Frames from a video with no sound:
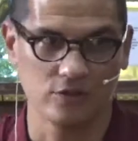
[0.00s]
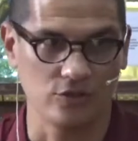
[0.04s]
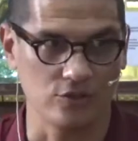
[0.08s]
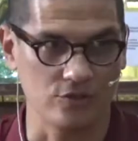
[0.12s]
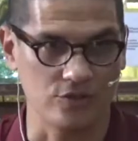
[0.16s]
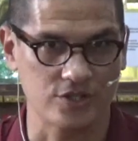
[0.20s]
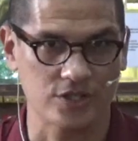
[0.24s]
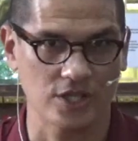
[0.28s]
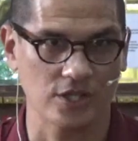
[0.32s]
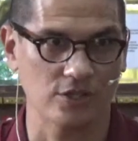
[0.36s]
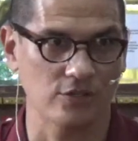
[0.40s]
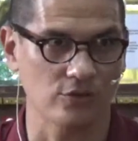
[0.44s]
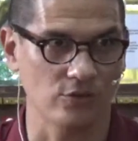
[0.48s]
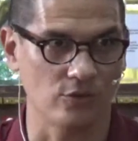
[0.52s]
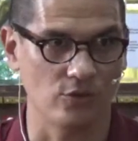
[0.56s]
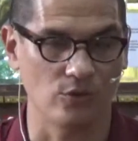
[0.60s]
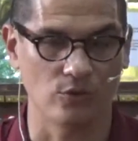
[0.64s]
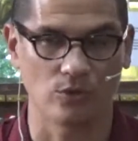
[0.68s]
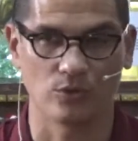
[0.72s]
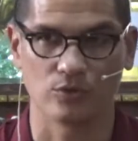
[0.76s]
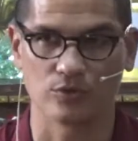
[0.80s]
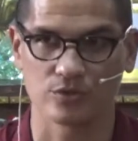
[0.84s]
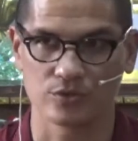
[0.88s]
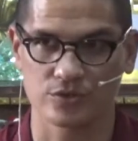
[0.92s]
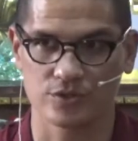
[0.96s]
you set your
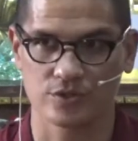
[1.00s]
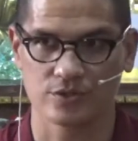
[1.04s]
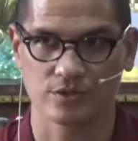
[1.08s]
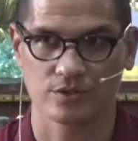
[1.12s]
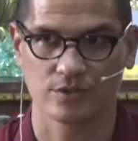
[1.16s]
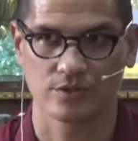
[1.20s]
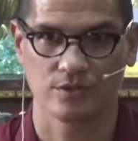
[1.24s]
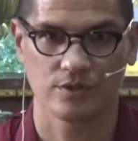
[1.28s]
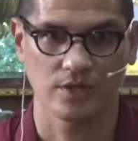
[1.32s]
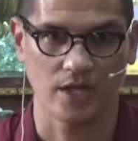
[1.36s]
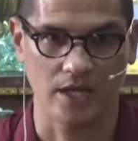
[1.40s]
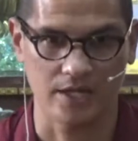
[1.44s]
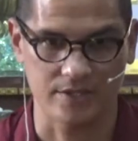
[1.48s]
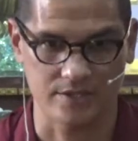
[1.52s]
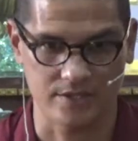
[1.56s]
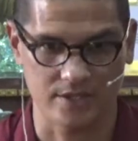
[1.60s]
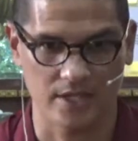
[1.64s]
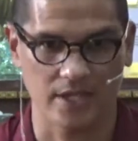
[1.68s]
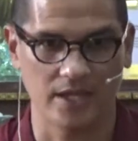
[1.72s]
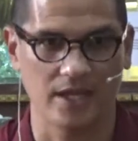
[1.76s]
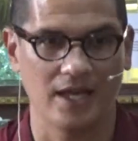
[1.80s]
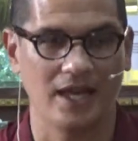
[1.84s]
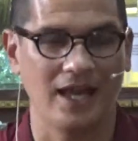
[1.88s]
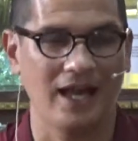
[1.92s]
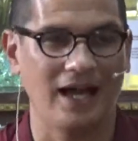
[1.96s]
goals and
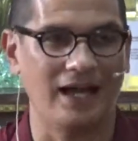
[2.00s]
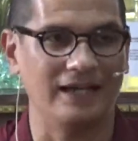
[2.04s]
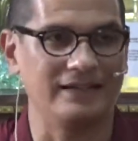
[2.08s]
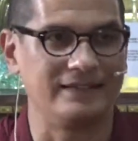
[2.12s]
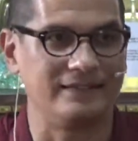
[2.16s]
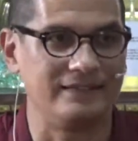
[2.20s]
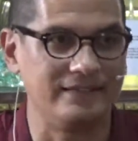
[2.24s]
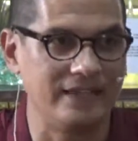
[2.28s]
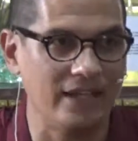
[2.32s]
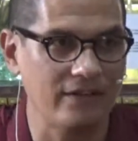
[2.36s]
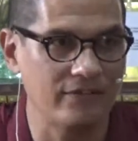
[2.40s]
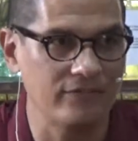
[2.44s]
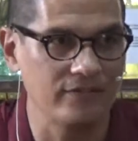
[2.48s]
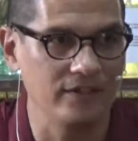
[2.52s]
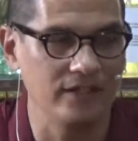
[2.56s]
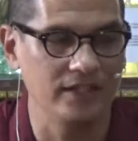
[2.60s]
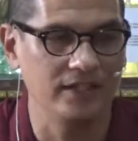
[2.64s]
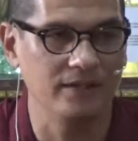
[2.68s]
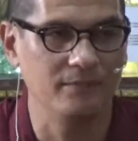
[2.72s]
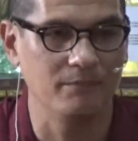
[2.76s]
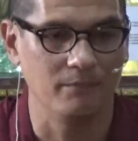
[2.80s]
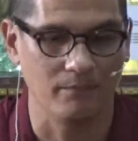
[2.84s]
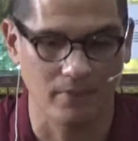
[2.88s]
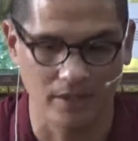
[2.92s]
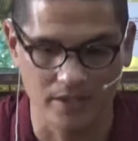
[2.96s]
say, I definitely
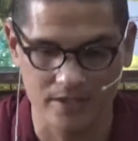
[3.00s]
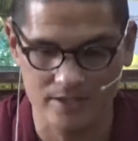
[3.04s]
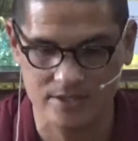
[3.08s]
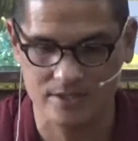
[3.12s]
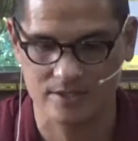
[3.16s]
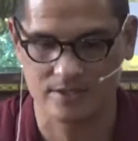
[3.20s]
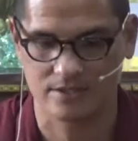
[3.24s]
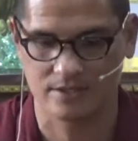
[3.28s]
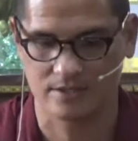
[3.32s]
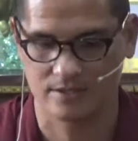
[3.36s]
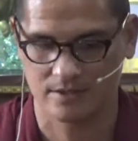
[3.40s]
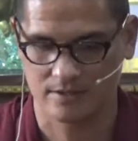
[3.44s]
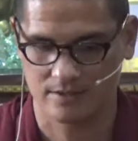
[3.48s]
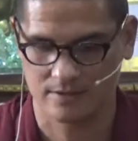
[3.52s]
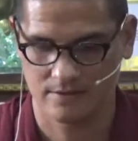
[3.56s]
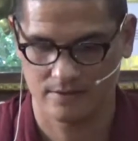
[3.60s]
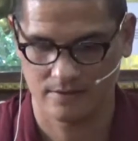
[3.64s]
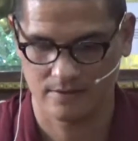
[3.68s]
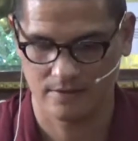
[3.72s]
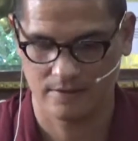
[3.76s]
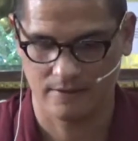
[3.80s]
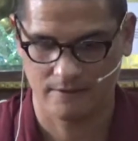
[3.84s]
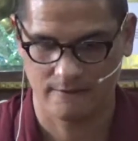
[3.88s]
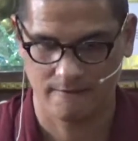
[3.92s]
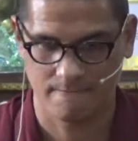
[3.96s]
must
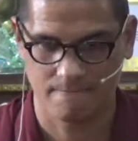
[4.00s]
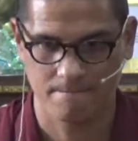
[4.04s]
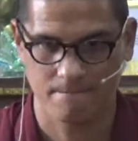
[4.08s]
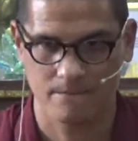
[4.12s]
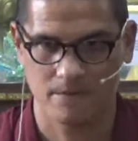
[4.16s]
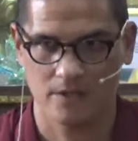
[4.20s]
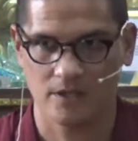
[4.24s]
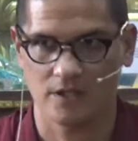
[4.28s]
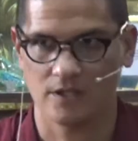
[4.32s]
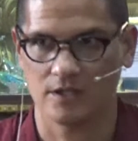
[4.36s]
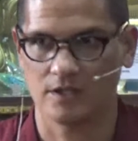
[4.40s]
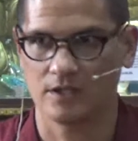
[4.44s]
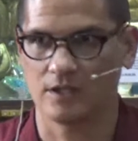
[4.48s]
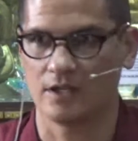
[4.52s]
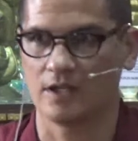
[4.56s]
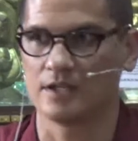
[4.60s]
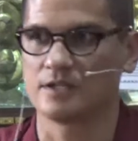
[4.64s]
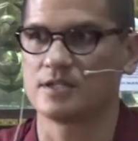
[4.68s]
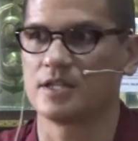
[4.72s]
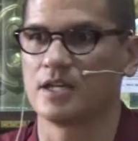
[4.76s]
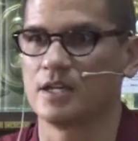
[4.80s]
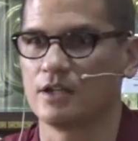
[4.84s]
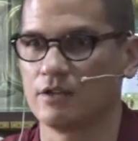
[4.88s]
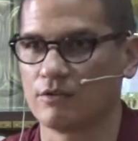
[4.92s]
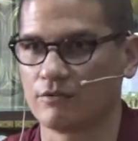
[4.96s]

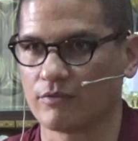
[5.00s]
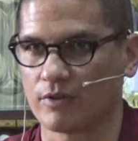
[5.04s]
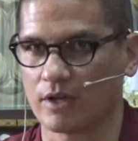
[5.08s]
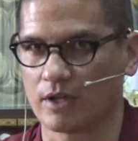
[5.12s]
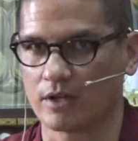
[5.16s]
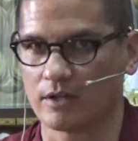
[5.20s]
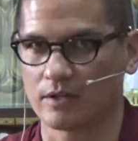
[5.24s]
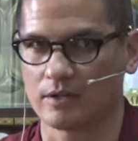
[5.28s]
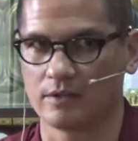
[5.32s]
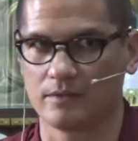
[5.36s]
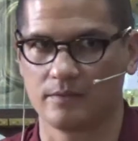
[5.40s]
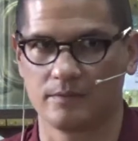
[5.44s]
attain your mind.